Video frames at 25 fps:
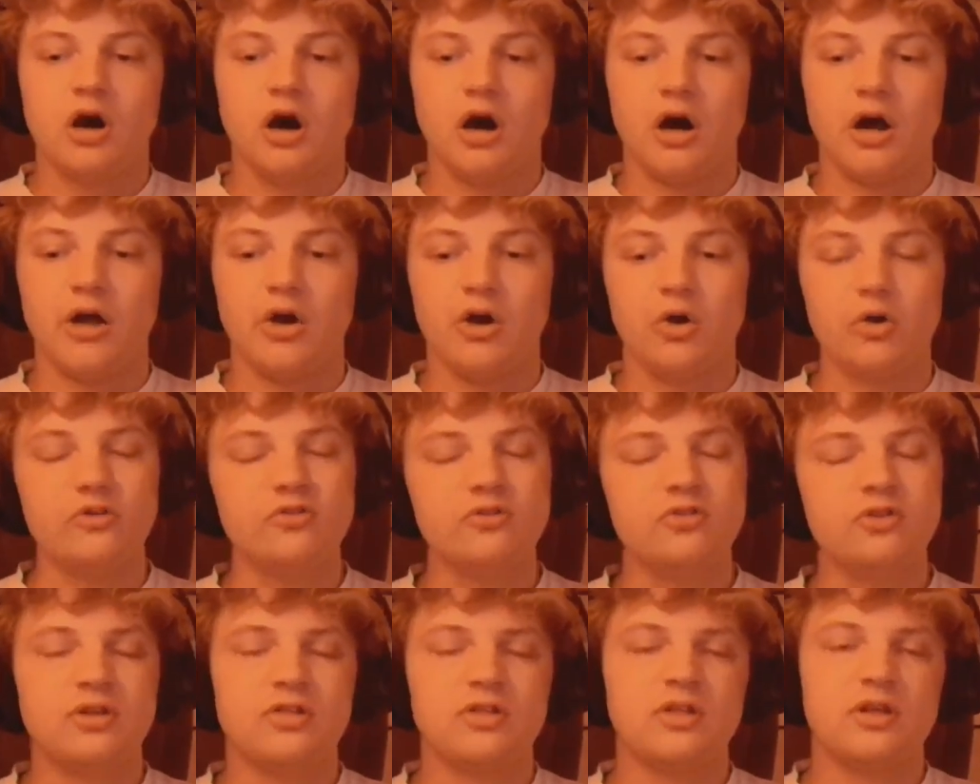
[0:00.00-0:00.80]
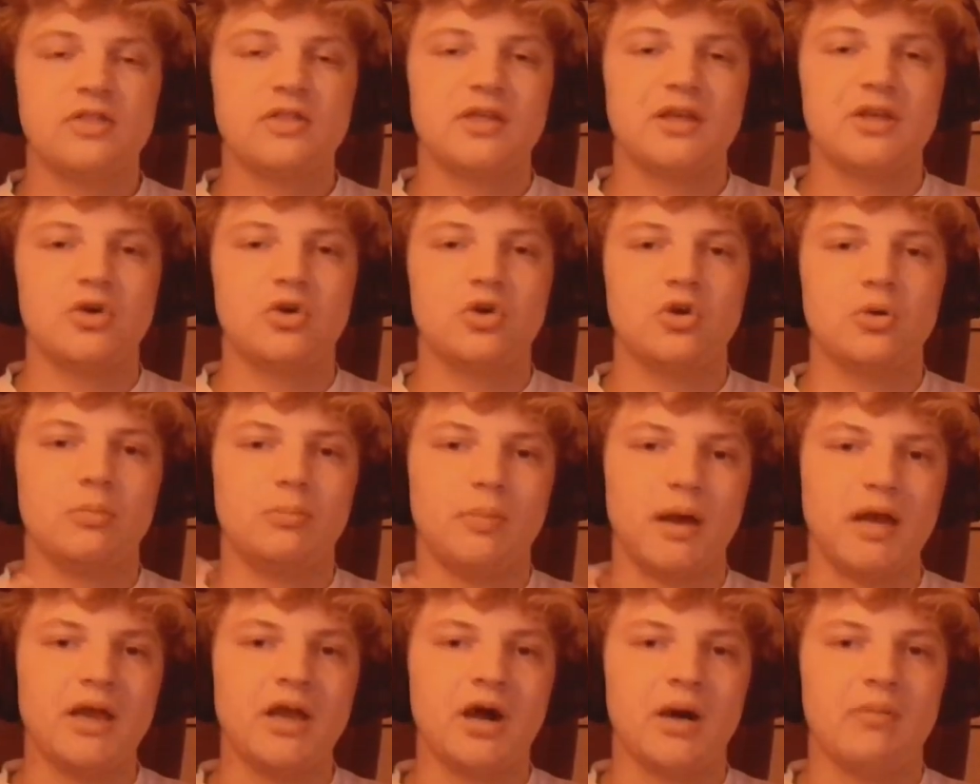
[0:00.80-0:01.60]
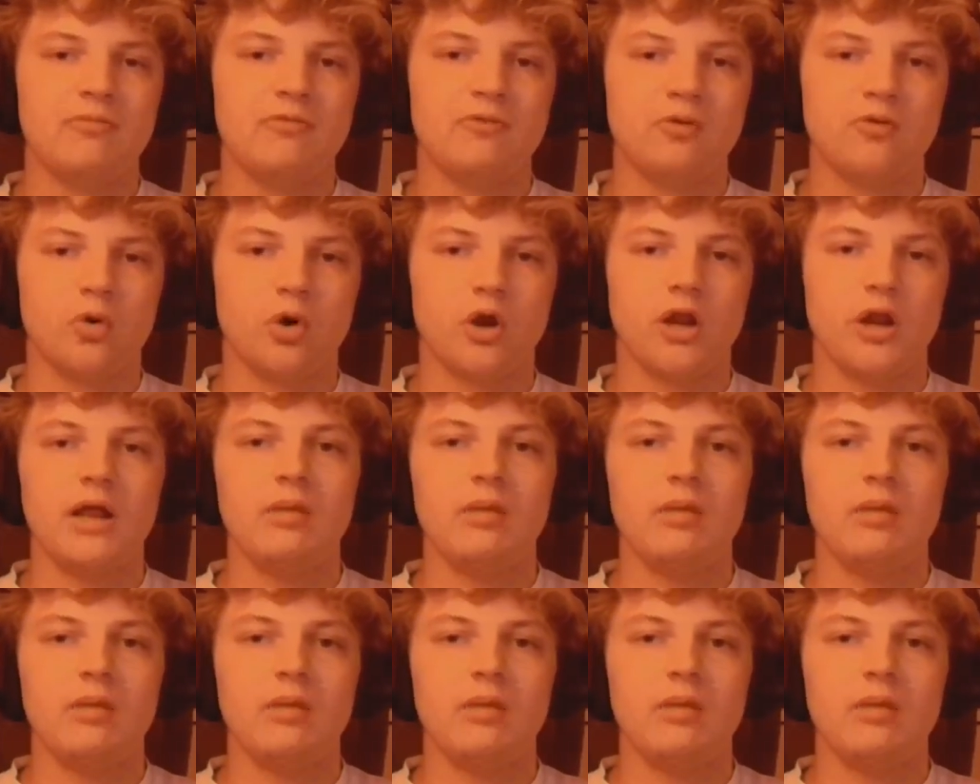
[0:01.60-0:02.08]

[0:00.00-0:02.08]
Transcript: I honestly think that you can make up for it